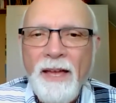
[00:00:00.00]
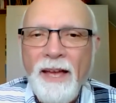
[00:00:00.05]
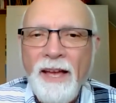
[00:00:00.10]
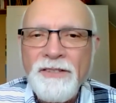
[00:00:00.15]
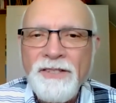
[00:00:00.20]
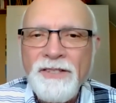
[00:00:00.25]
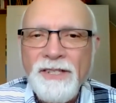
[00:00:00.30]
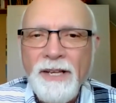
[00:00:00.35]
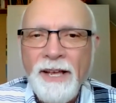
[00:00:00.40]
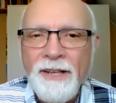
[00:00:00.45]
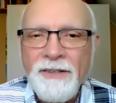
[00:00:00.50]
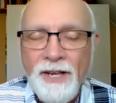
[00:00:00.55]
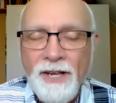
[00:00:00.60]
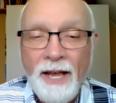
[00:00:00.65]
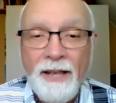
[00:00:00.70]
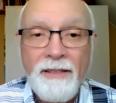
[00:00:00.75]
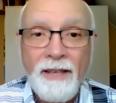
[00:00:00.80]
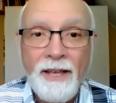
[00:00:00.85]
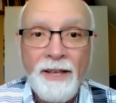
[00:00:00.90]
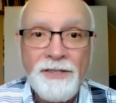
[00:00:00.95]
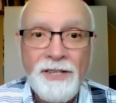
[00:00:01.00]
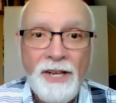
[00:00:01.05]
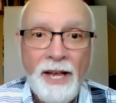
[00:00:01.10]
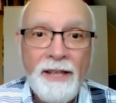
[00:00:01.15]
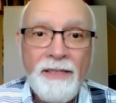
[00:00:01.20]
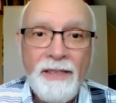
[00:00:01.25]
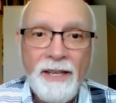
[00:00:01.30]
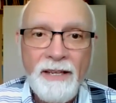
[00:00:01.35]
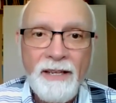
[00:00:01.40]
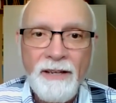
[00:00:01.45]
as
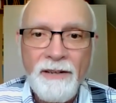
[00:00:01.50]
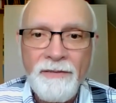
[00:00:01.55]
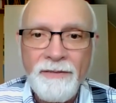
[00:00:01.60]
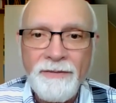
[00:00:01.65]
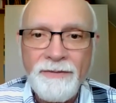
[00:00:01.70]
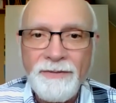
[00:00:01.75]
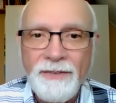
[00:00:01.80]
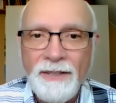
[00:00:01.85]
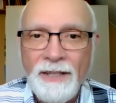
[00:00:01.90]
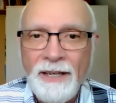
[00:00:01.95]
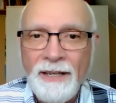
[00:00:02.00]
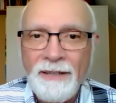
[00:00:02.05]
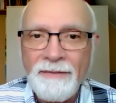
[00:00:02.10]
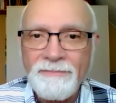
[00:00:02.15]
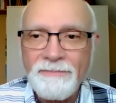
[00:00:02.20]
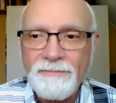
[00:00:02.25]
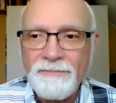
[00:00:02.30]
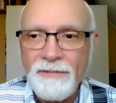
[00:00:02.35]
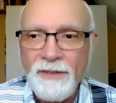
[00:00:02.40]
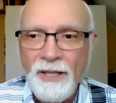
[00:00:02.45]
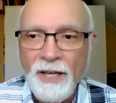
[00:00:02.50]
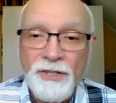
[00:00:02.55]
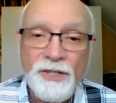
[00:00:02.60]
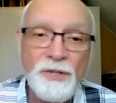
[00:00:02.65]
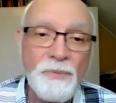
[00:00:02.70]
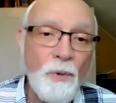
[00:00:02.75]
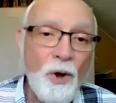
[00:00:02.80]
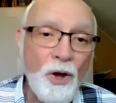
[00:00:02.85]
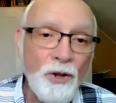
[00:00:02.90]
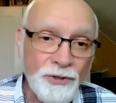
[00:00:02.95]
I think of a
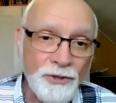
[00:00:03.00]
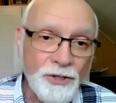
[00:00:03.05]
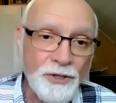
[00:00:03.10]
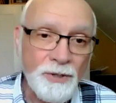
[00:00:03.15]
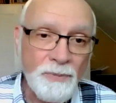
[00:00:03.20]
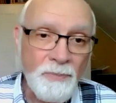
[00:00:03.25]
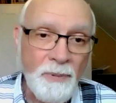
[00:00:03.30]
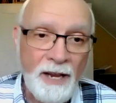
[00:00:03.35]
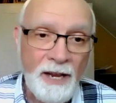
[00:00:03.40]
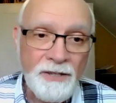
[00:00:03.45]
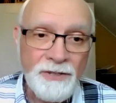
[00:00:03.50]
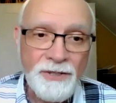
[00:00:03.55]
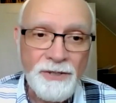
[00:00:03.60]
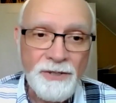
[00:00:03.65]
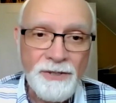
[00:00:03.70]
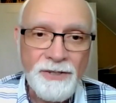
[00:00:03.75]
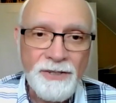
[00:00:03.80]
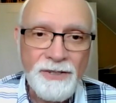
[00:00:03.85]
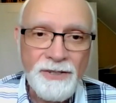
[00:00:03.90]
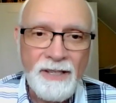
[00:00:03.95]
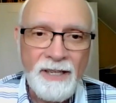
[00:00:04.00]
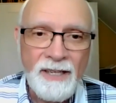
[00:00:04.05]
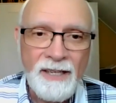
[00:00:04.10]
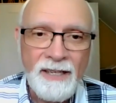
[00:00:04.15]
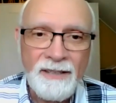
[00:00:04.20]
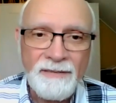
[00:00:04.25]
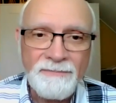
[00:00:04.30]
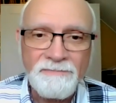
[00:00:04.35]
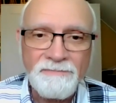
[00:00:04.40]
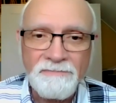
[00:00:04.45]
small church pastors
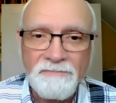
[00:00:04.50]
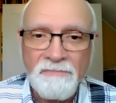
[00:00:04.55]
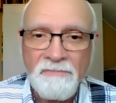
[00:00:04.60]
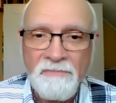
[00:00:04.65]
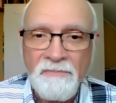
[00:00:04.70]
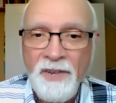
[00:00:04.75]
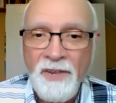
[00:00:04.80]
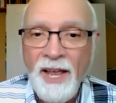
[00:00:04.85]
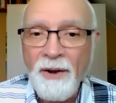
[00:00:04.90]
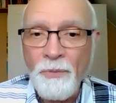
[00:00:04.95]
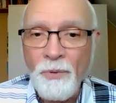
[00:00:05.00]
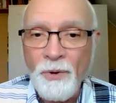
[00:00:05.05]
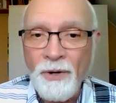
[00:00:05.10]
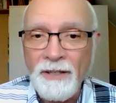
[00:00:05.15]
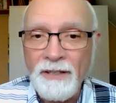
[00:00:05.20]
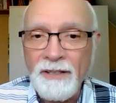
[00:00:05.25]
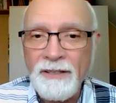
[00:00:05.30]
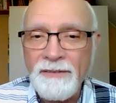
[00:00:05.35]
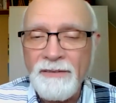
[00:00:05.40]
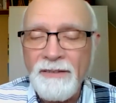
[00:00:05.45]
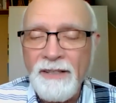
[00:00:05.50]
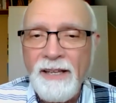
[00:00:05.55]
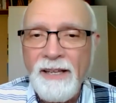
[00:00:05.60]
network,